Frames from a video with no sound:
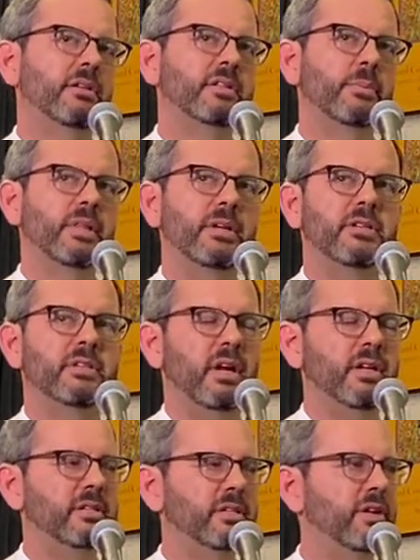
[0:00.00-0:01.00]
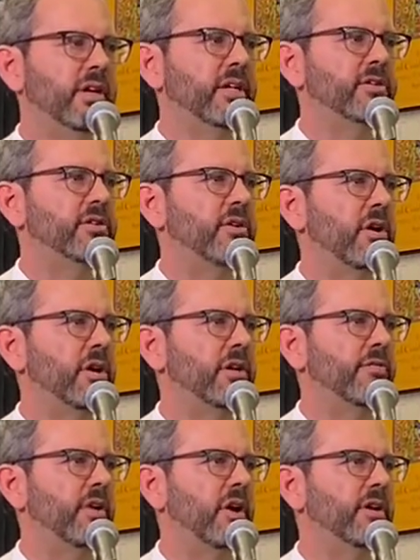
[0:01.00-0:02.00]
some of these studies that are getting started
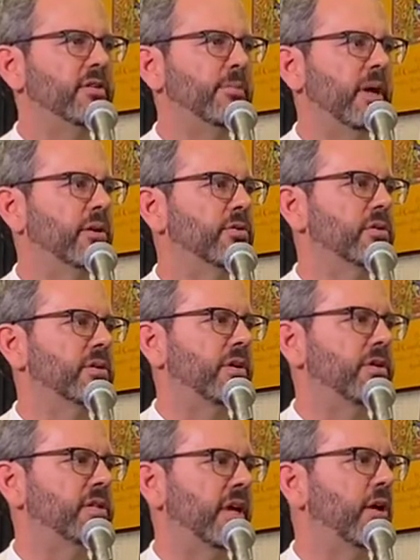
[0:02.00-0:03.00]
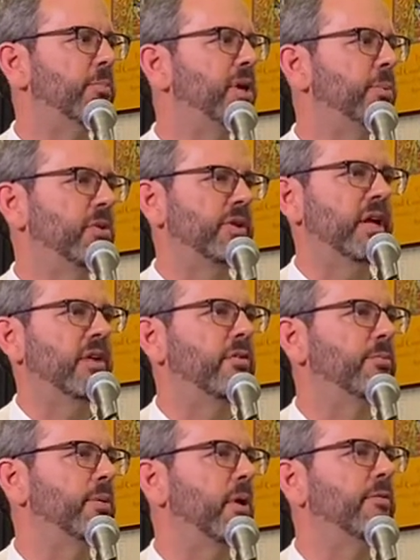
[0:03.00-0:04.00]
at various medical centers to help people that have
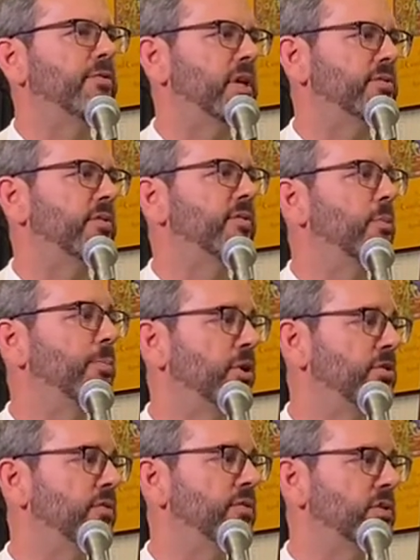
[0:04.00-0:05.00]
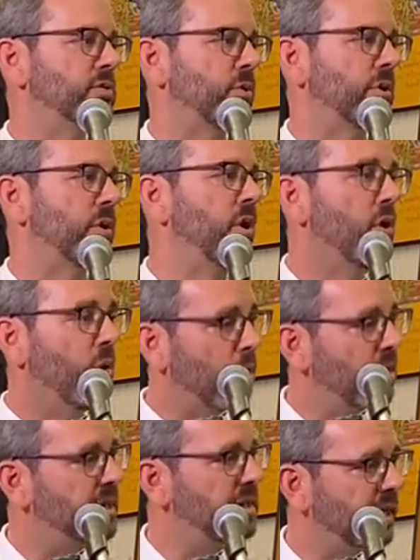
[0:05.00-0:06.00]
obsessive compulsive disorder
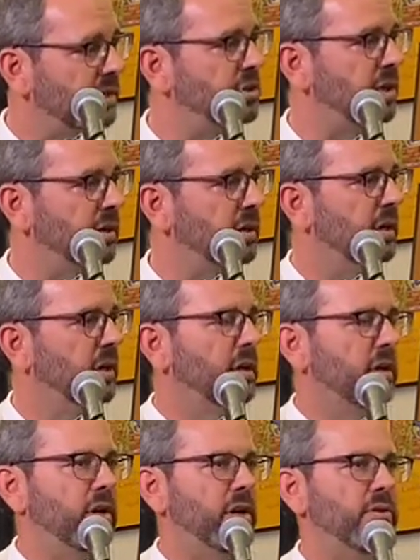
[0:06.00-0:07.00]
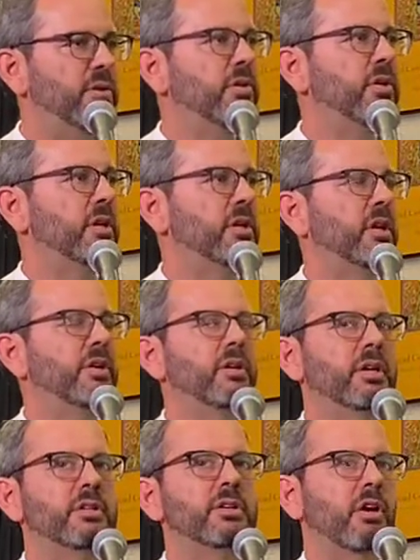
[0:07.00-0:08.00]
or addiction. You know, you
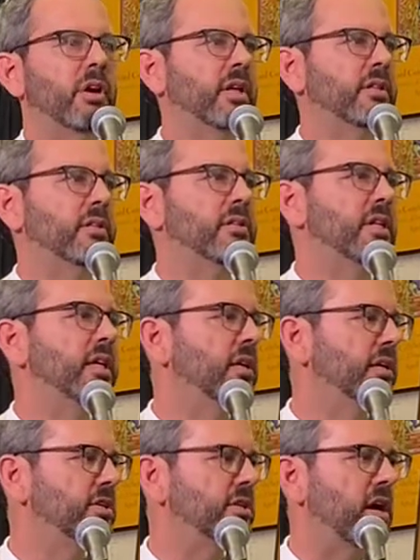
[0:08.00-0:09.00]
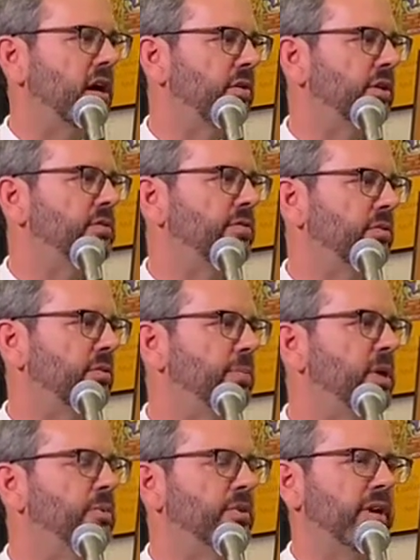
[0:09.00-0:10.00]
can target the cingulate gyrus for
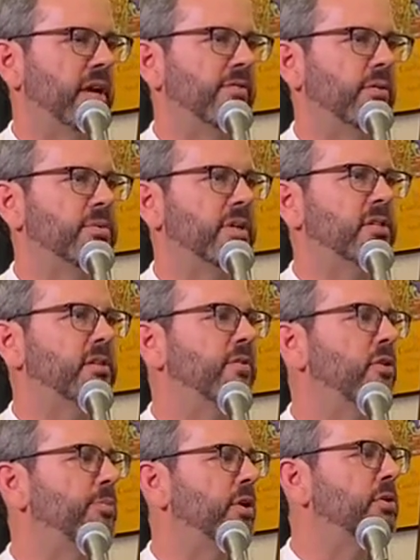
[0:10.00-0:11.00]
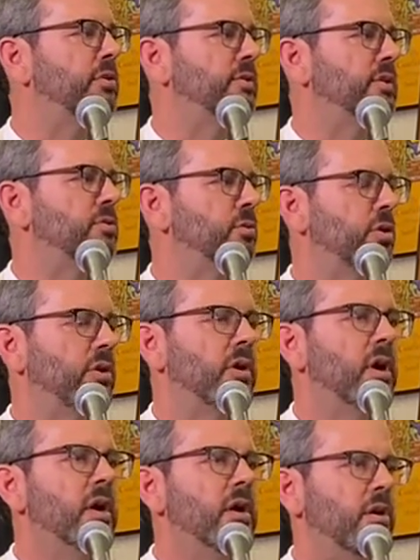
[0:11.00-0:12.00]
people that have obsessive compulsive
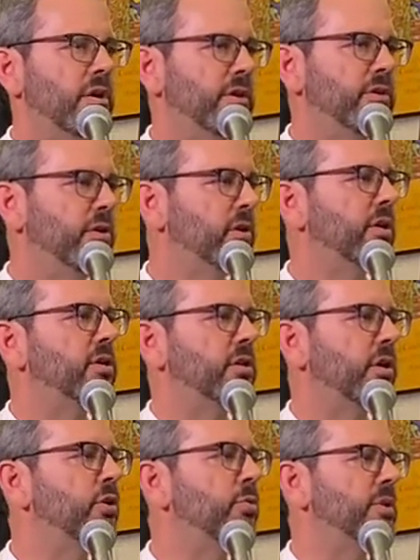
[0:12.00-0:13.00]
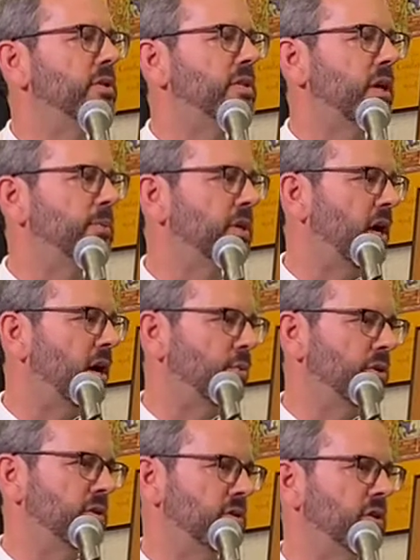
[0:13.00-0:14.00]
disorder, or the nucleus accumbens
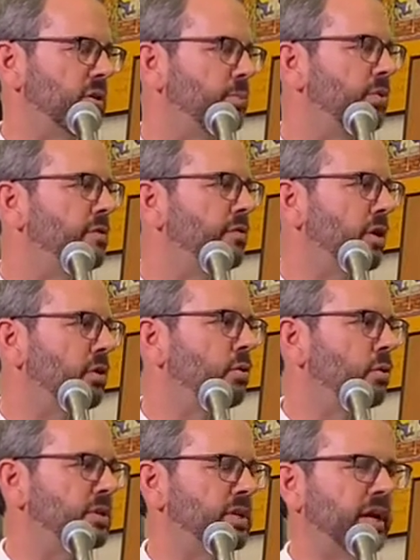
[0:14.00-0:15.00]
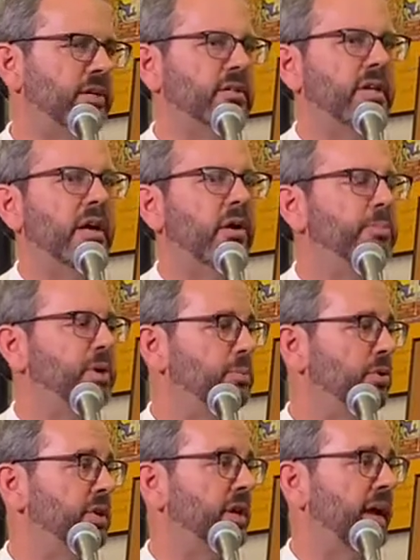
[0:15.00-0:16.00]
septi, which is in the prefrontal cortex, to help
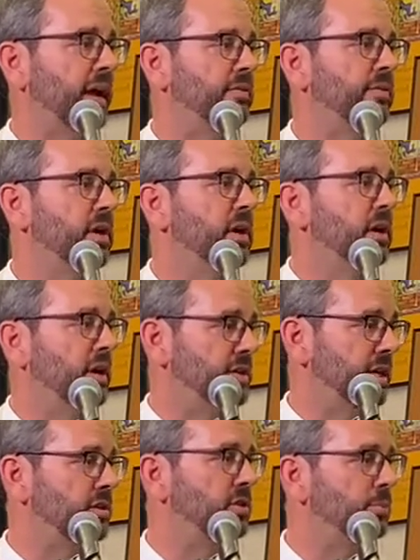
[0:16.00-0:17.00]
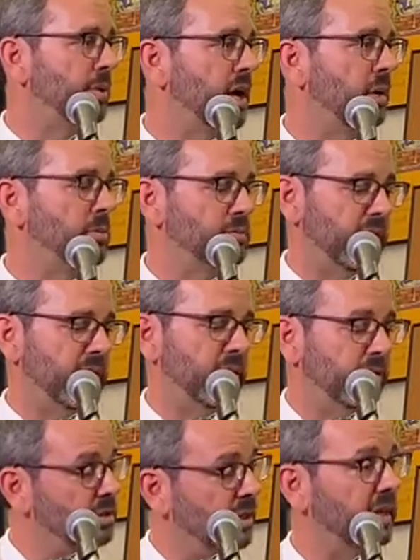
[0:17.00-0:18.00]
people that have addiction problems, and
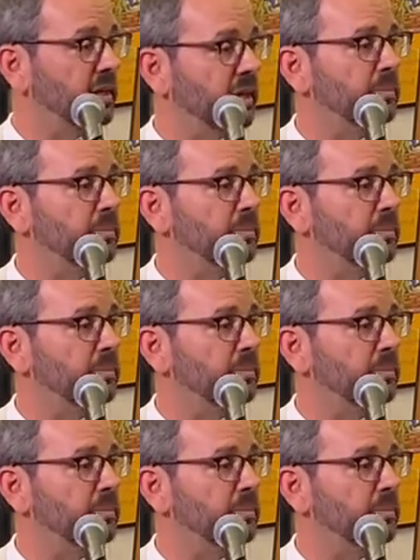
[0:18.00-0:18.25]
it looked like